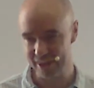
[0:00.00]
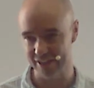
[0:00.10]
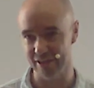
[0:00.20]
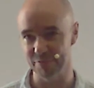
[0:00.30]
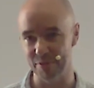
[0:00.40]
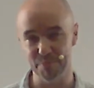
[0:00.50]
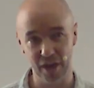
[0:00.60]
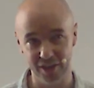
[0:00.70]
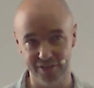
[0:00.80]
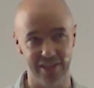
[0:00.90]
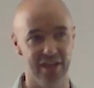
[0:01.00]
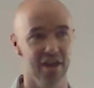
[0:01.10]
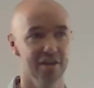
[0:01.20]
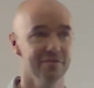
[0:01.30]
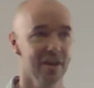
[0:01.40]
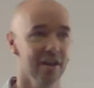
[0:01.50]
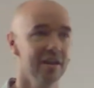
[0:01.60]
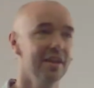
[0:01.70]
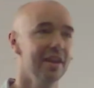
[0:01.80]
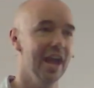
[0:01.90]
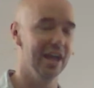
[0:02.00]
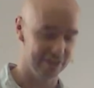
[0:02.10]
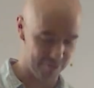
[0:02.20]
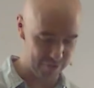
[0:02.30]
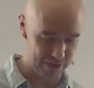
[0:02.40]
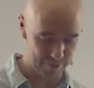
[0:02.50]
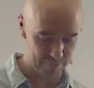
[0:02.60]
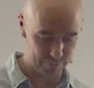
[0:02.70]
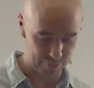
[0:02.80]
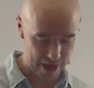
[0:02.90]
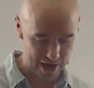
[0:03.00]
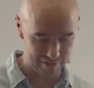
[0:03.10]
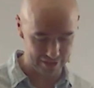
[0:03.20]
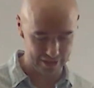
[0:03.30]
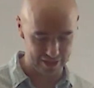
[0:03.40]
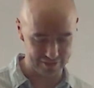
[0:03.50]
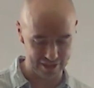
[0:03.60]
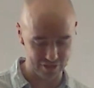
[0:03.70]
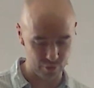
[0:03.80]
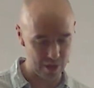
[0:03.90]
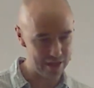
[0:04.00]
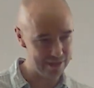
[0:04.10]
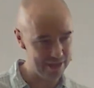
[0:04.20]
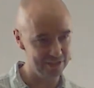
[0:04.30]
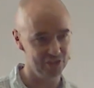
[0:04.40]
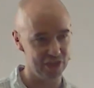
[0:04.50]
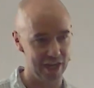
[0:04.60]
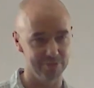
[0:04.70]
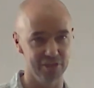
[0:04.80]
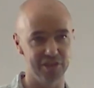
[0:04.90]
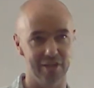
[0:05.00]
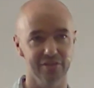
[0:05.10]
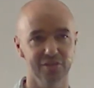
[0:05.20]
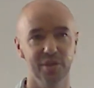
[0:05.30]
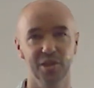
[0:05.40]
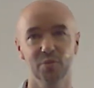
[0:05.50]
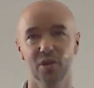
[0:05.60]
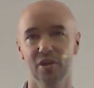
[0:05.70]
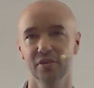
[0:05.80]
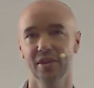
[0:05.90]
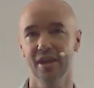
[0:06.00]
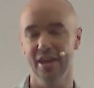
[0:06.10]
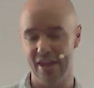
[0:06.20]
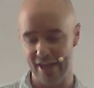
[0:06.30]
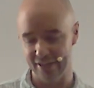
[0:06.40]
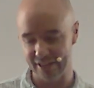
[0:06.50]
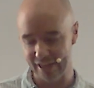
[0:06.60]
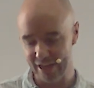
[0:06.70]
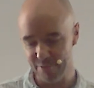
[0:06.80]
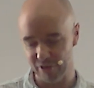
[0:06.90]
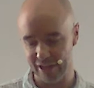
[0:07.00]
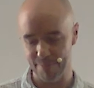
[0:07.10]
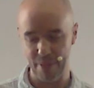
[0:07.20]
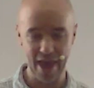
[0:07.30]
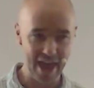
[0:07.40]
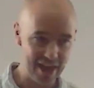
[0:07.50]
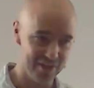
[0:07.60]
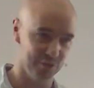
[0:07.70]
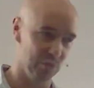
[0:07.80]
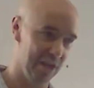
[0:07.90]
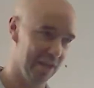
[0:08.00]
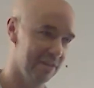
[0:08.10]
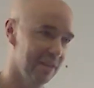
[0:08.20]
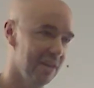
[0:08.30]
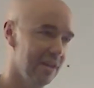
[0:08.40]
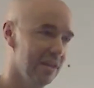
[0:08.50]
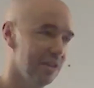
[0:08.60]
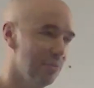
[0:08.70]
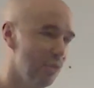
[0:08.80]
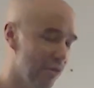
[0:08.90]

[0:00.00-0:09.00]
the things I've been puzzling over as I've been preparing this is the way this chapter 21, it deliberately pairs with the